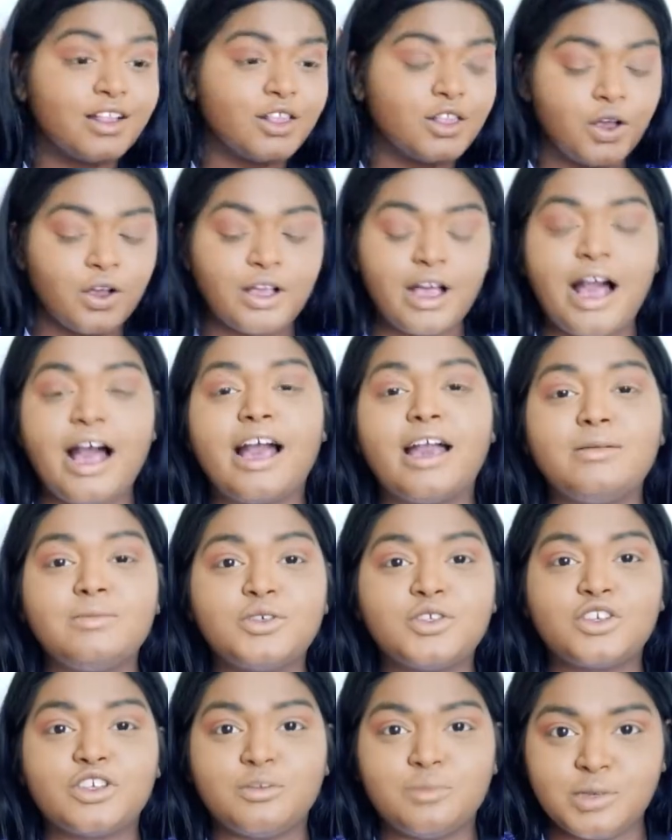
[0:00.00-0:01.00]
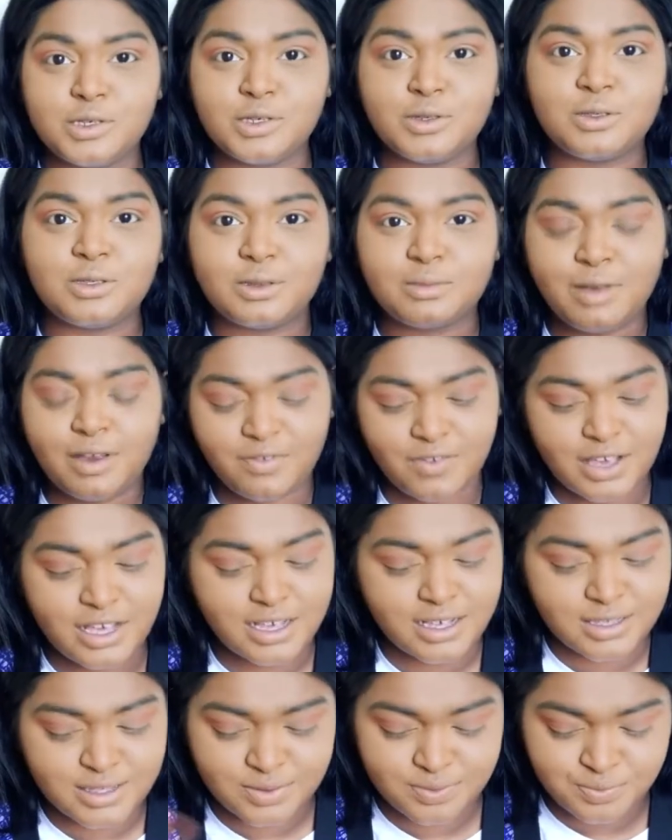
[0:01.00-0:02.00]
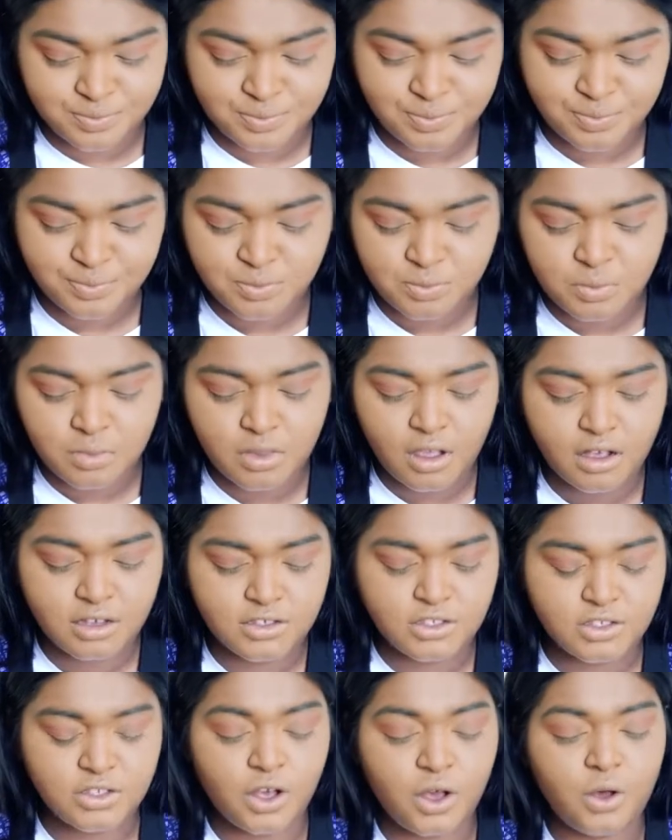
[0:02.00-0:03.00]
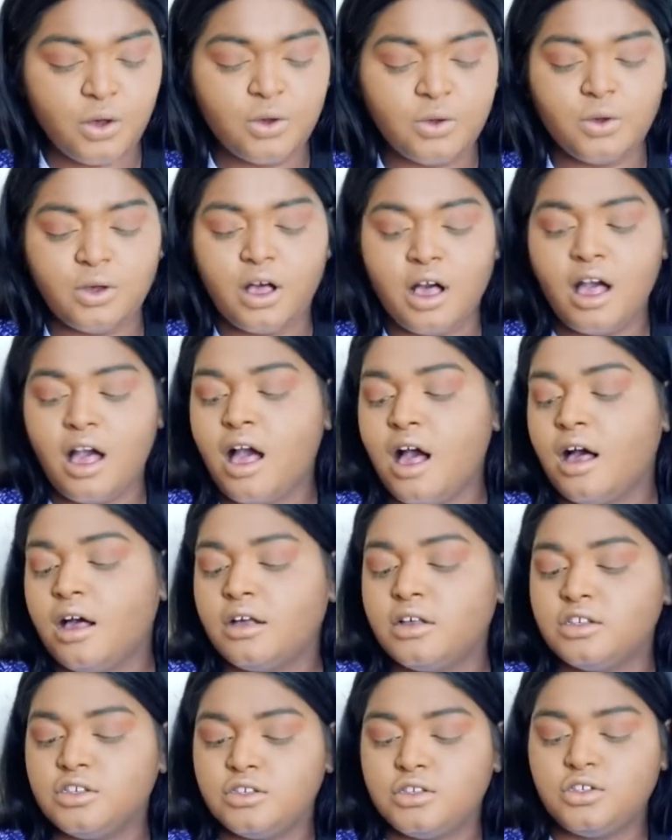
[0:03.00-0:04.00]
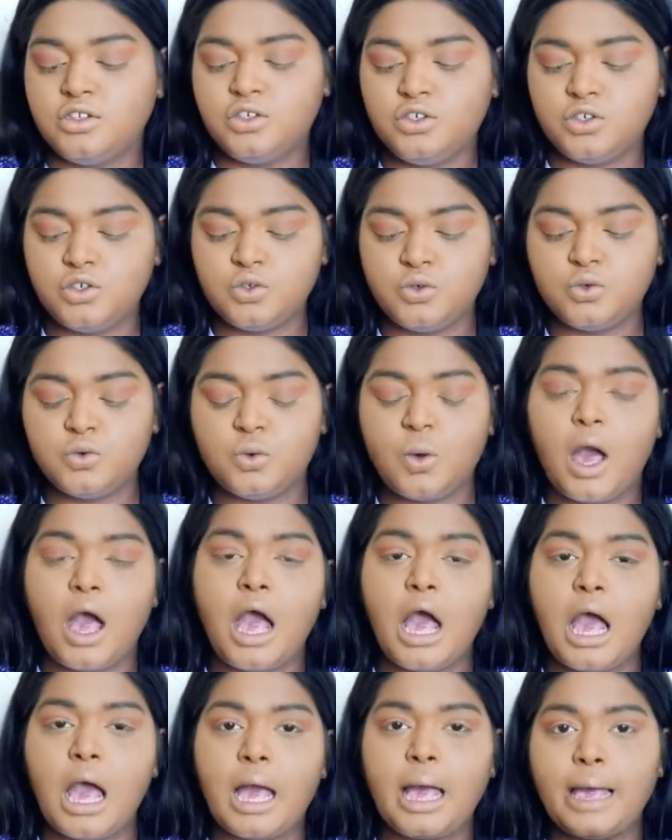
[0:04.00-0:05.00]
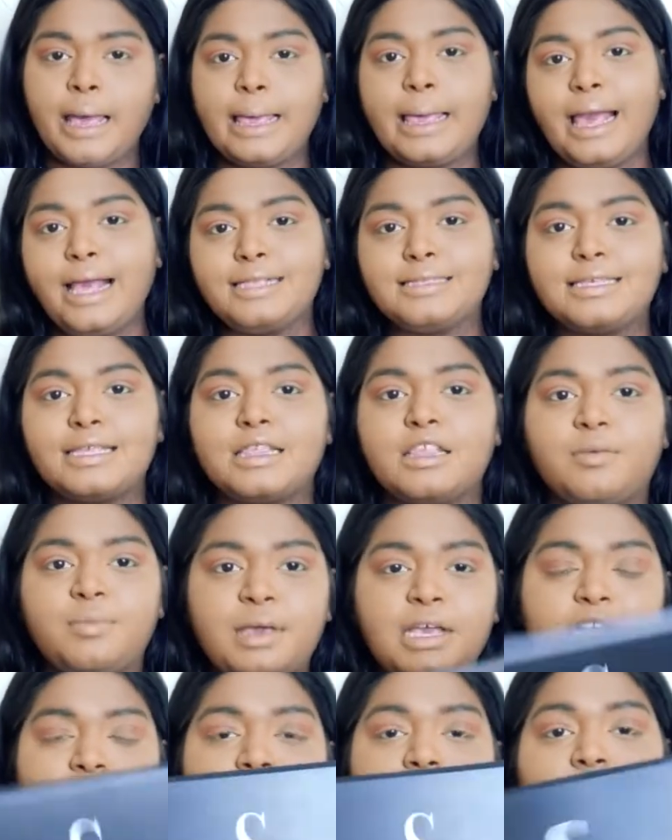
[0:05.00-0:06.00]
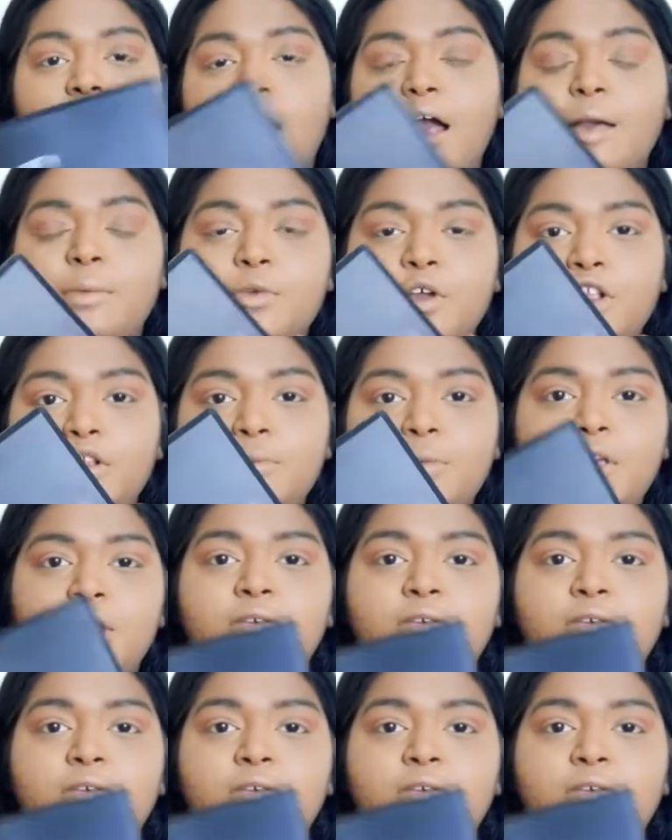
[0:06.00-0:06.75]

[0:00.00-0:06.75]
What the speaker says: look, I'm just going to be using my fingers. So to get to the pink look, I'm going to be